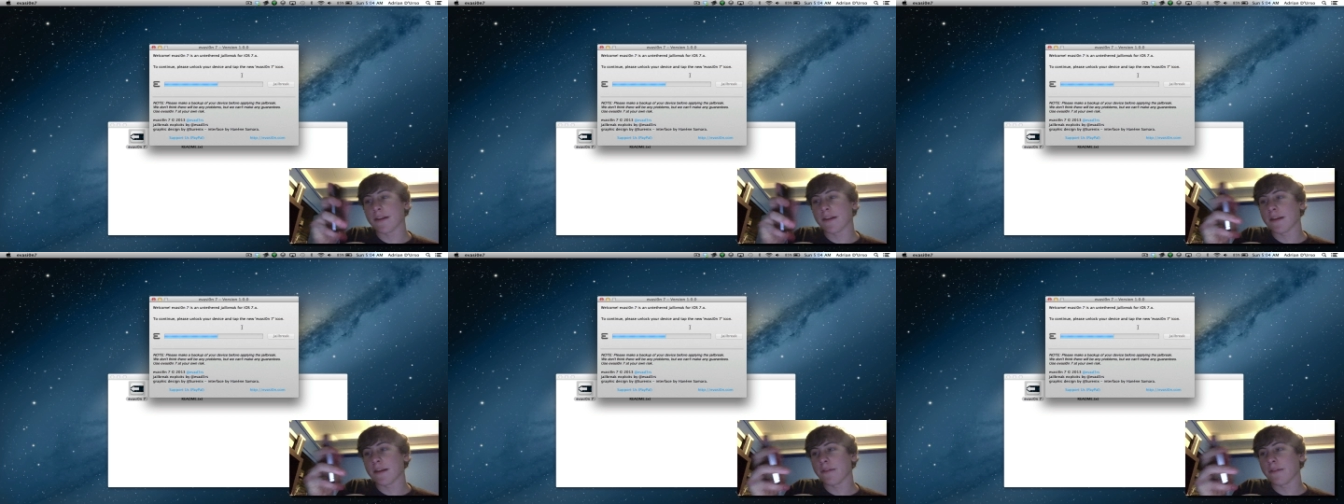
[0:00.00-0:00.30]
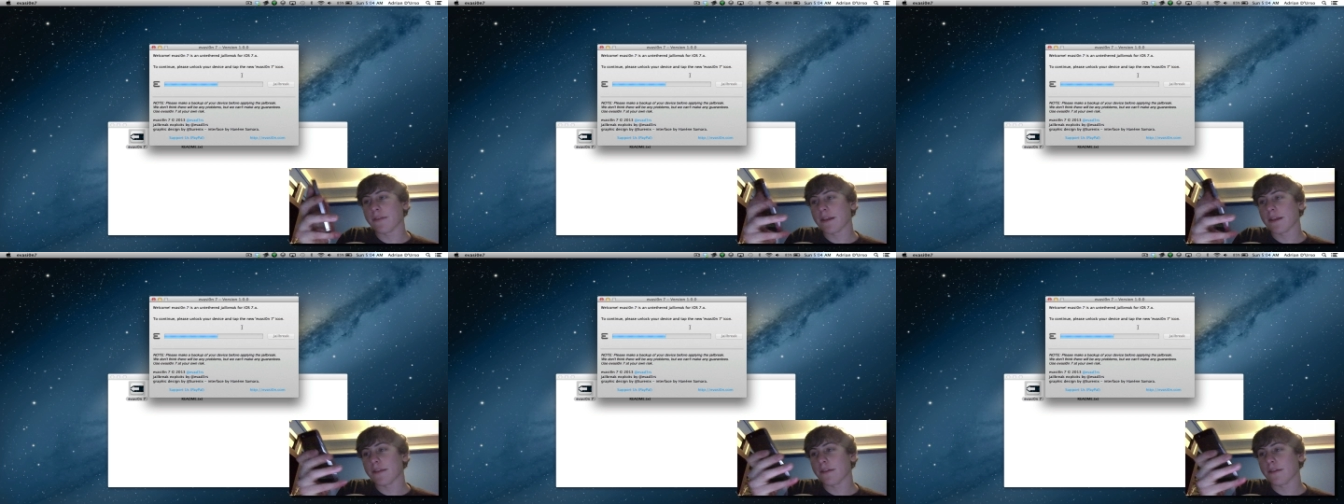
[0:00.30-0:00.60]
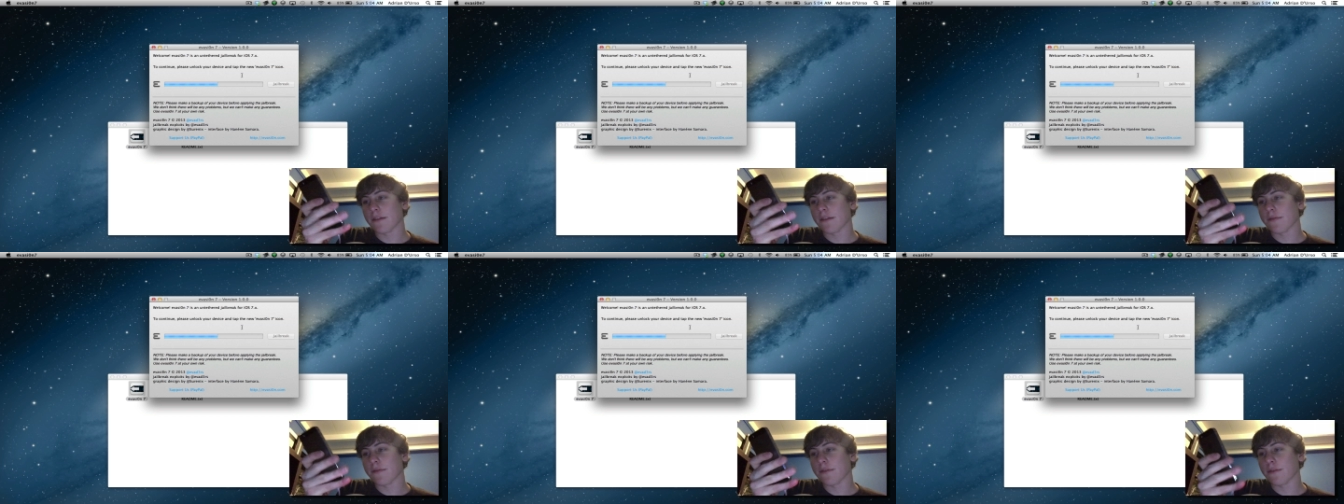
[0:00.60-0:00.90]
Now, if that took
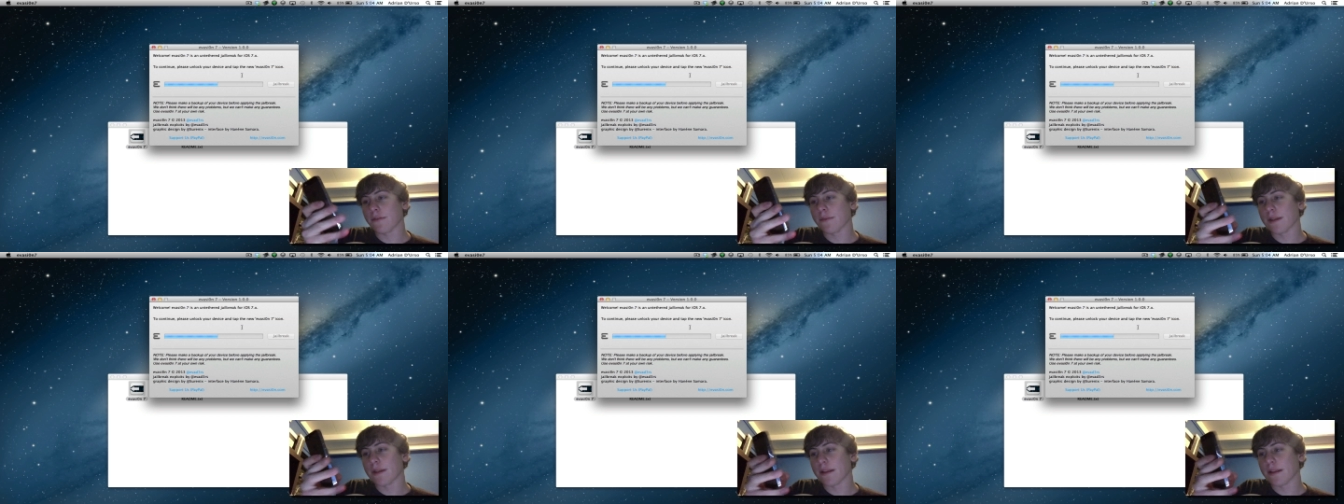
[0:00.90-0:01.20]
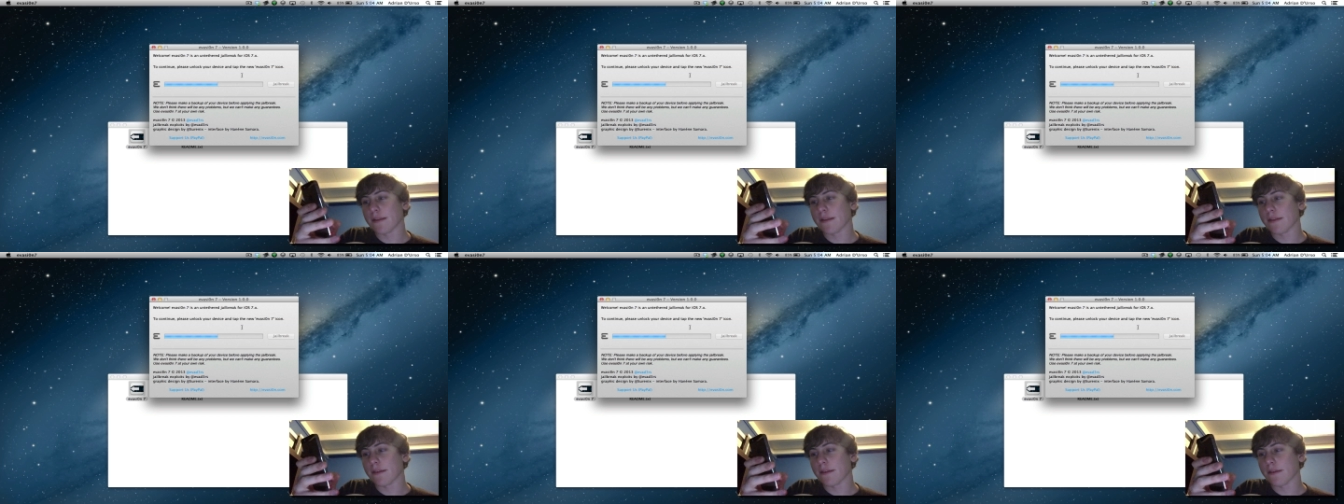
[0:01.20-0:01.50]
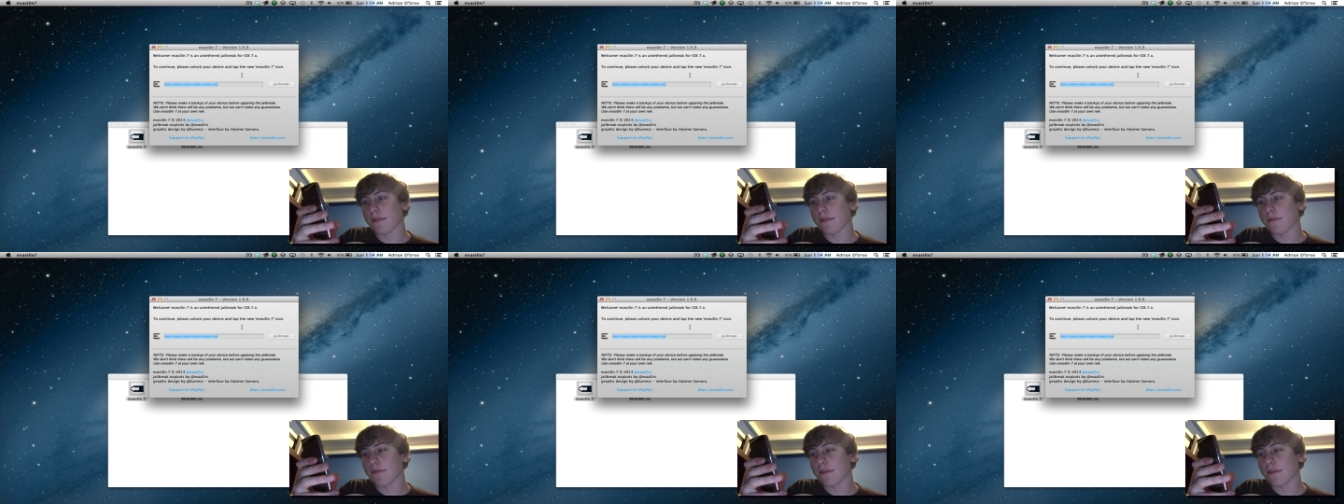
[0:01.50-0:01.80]
a few minutes,
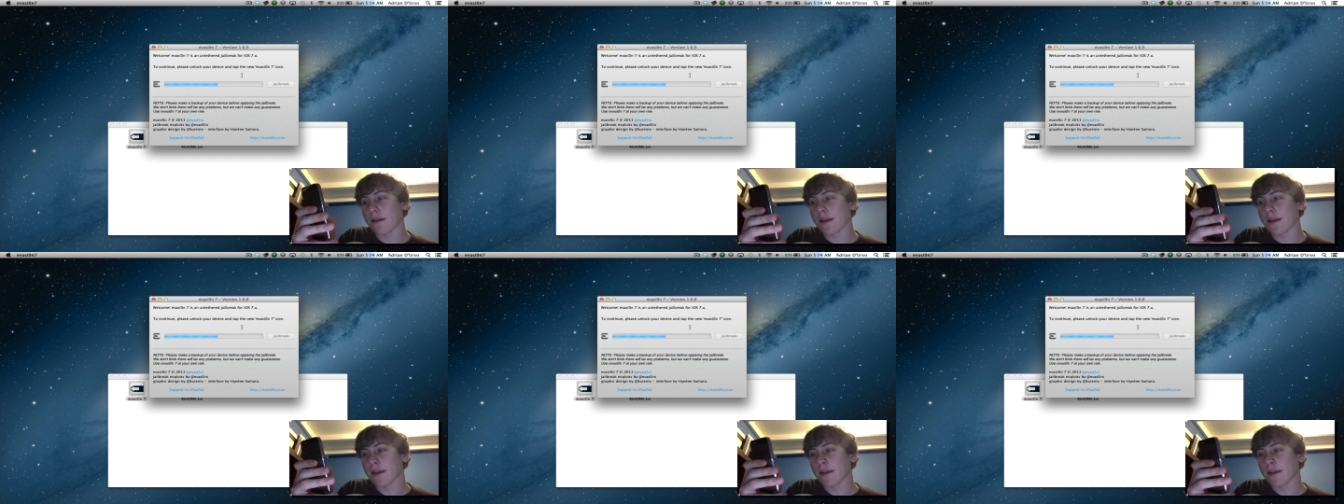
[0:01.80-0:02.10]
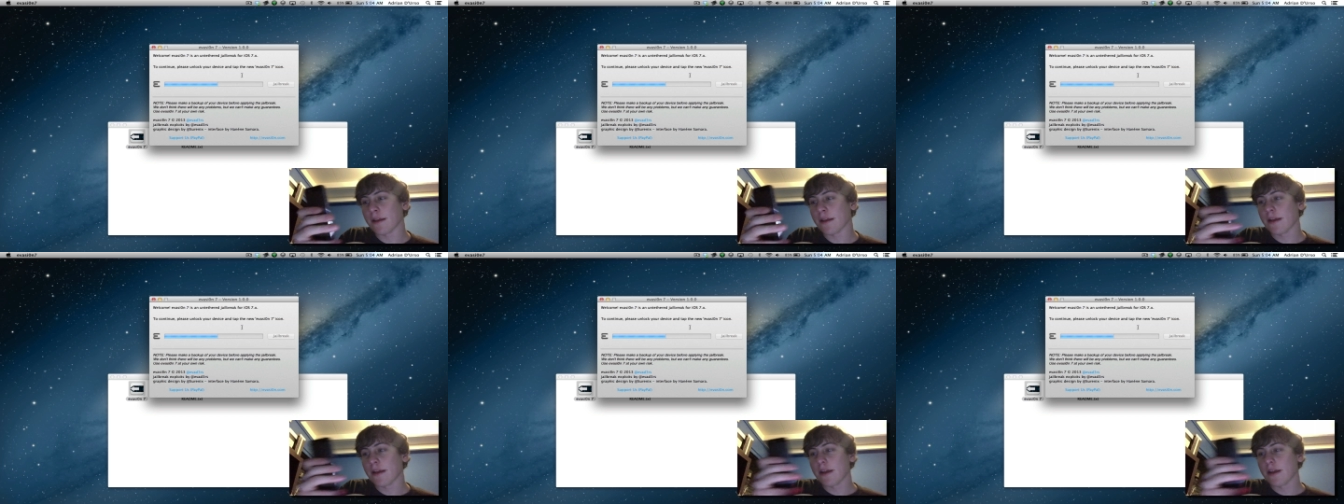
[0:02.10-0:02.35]
it's fine.